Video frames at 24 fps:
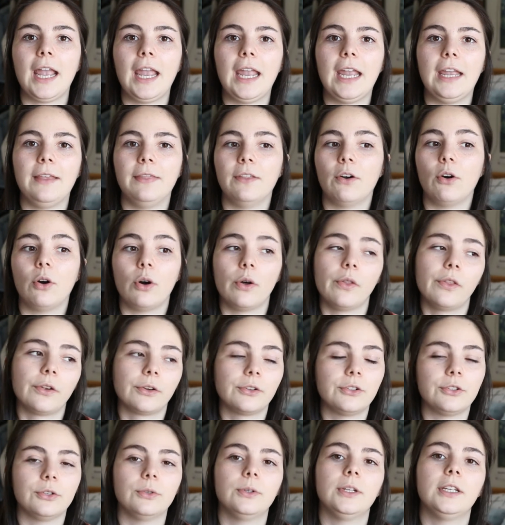and all
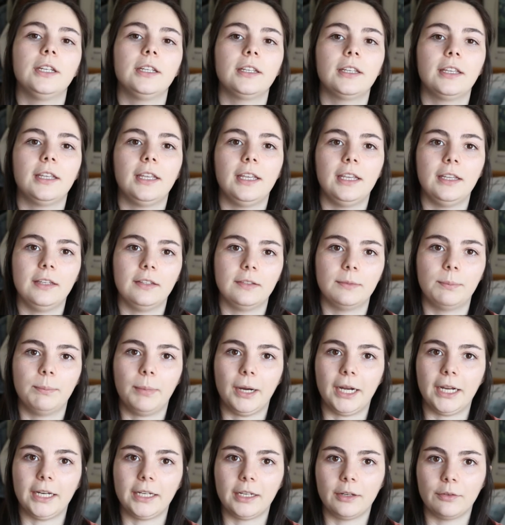they're doing is
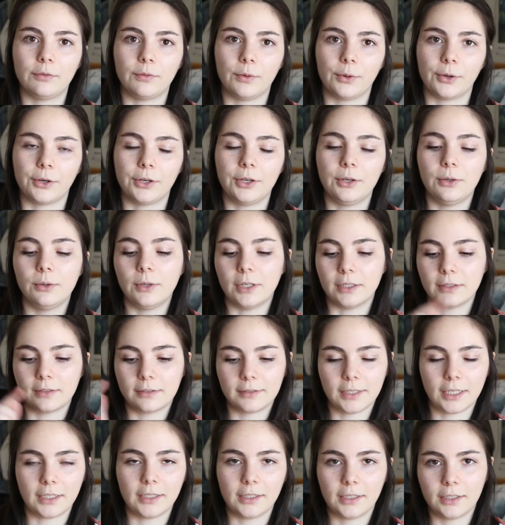buying it for you and
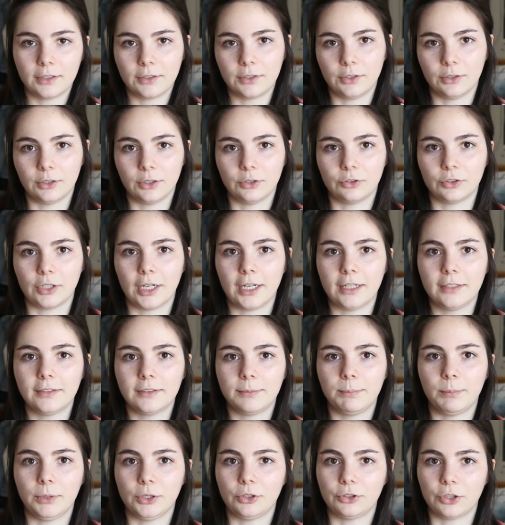sending it to your
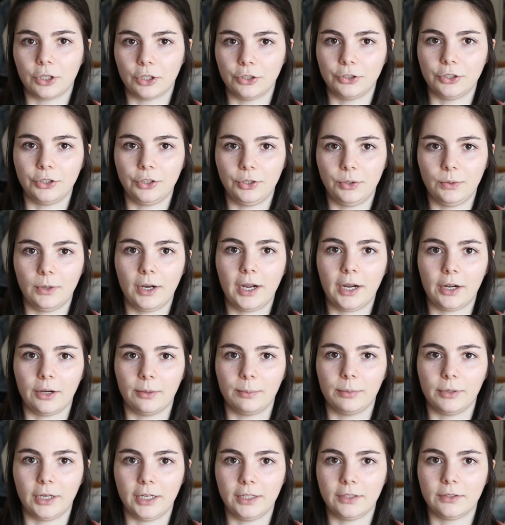address, but charging you a
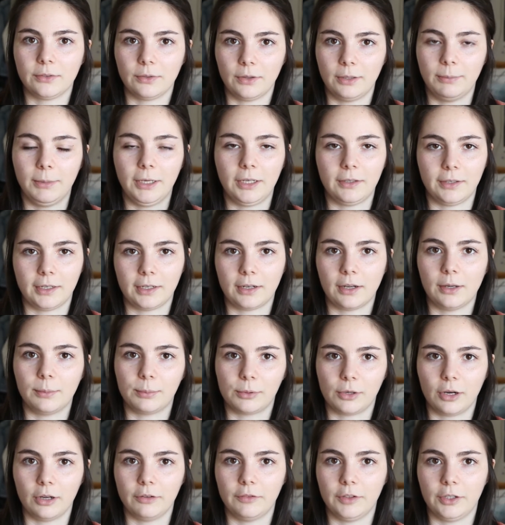higher price, so they make like a
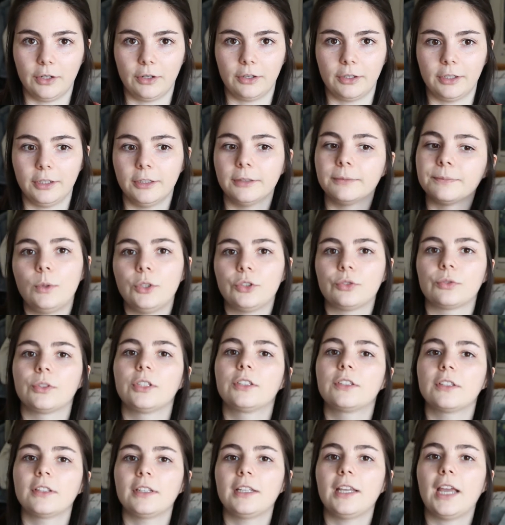profit on it, which
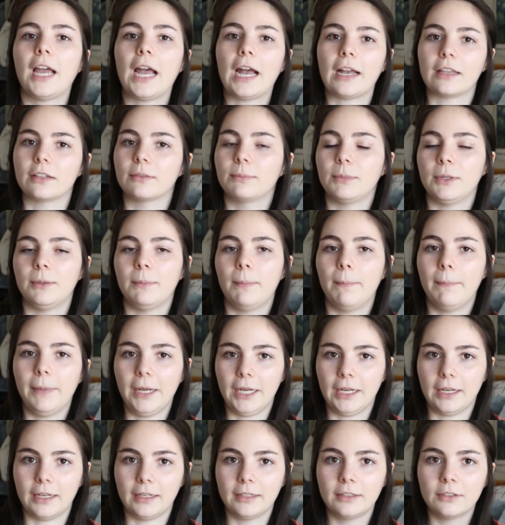recently has been
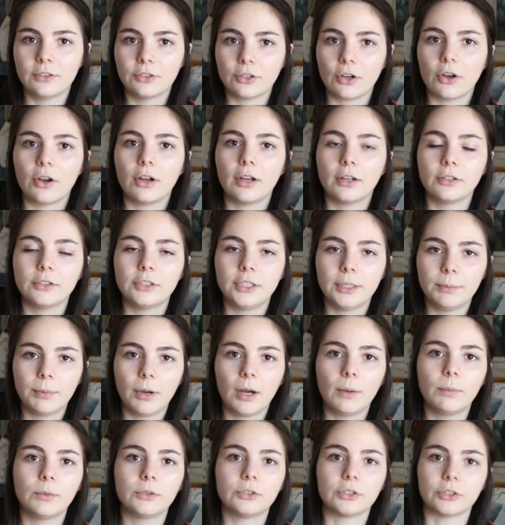banned on
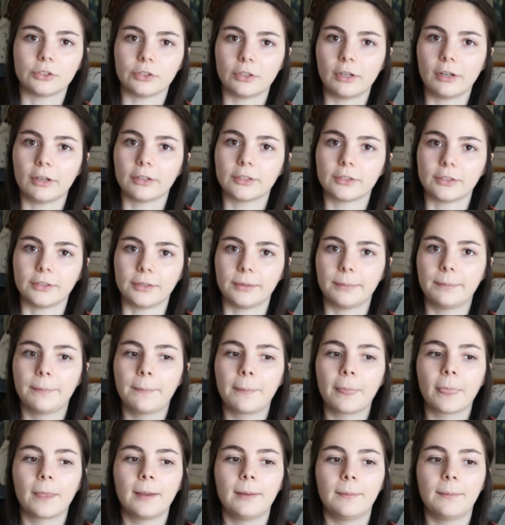Depop, which is
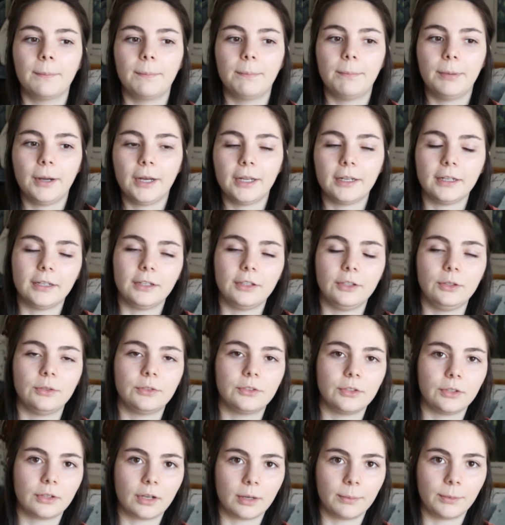awesome, but you
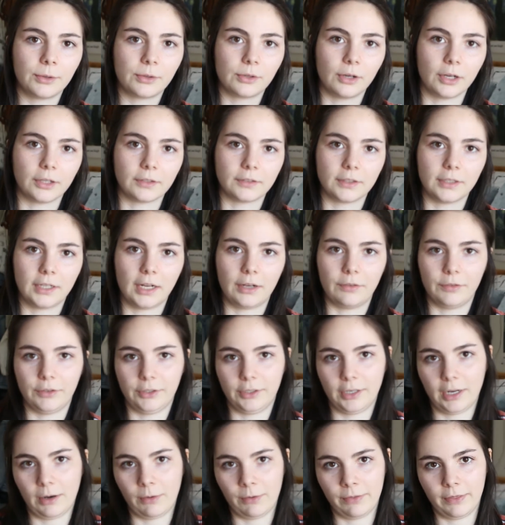still come across it
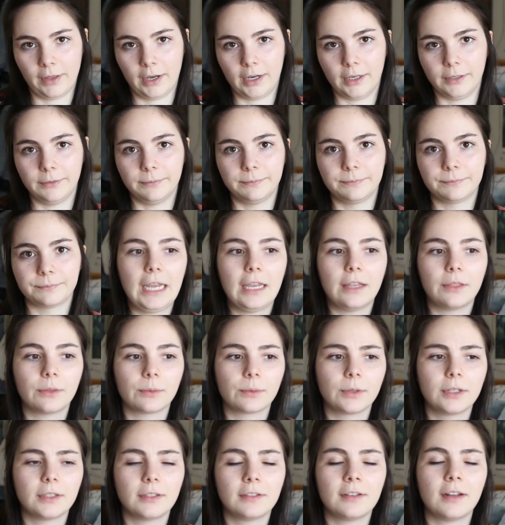every now and then. And
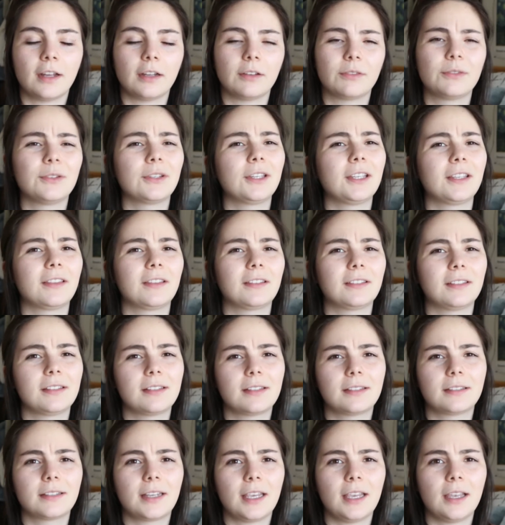the reason I feel like this
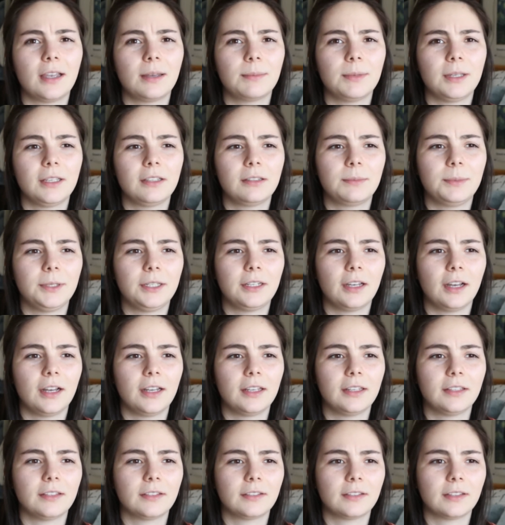is a scam is
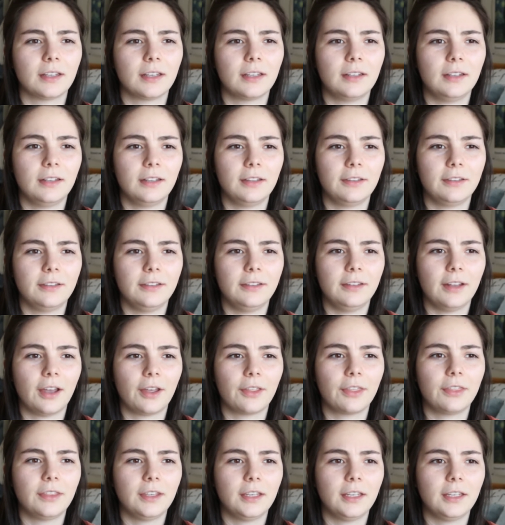because
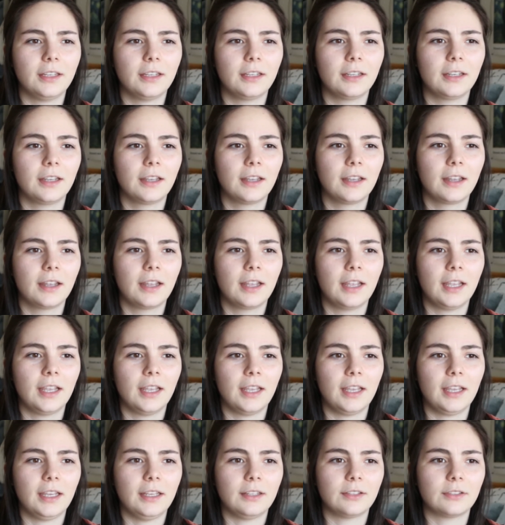nothing
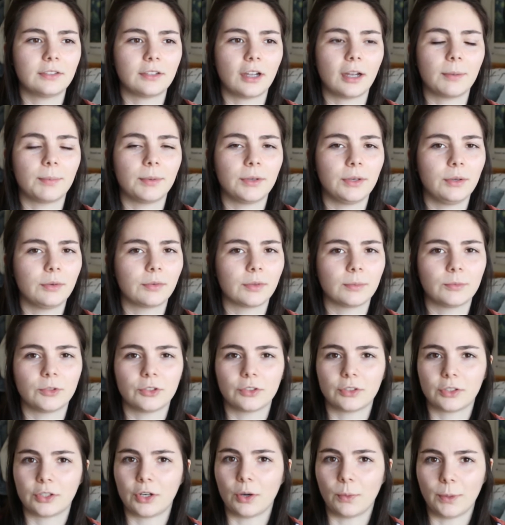is stopping you from
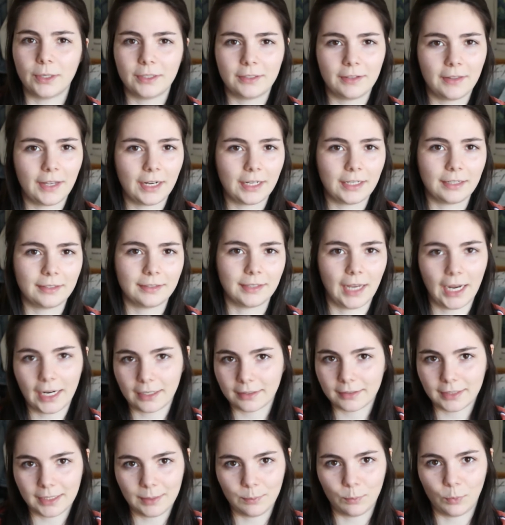just going to that
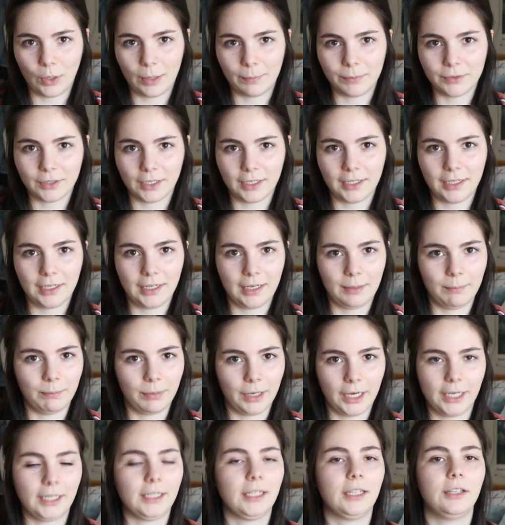exact same website and
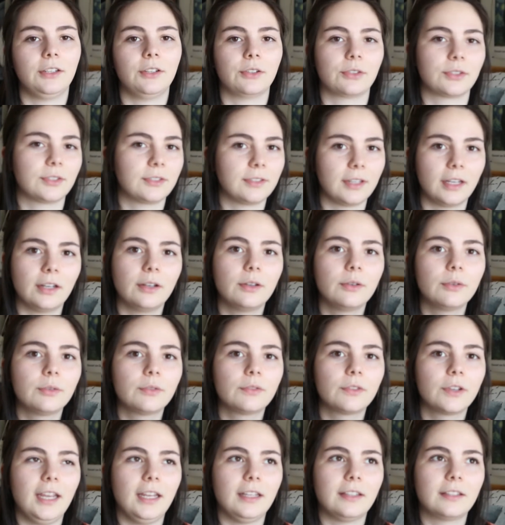buying it
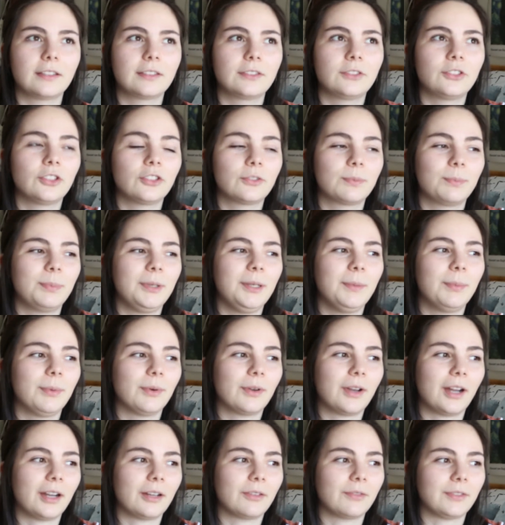yourself. It's just
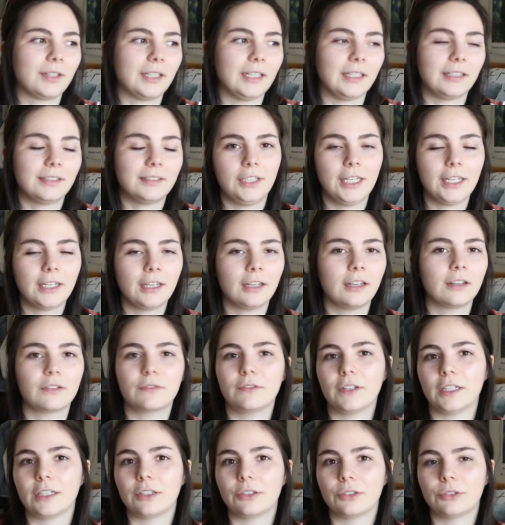people kind of like taking
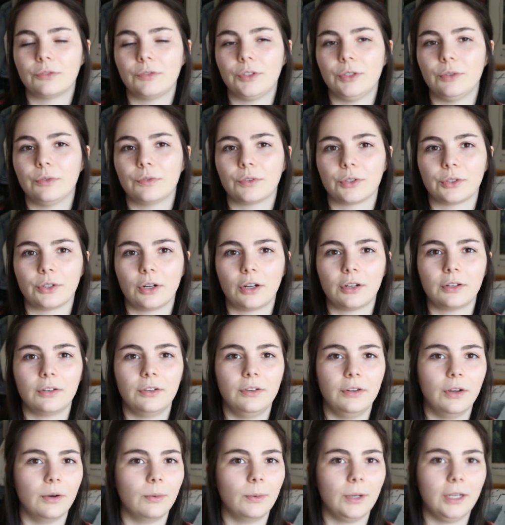advantage of you for not
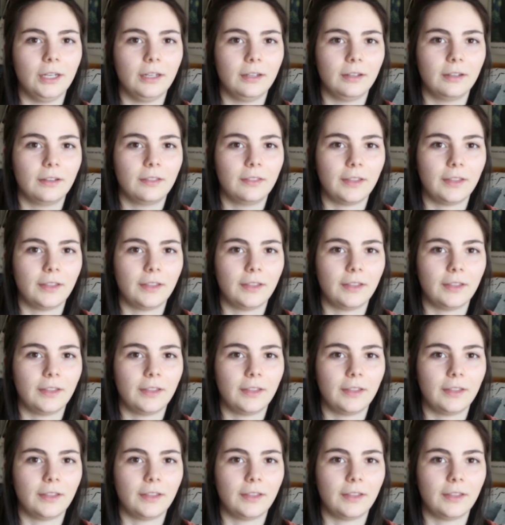knowing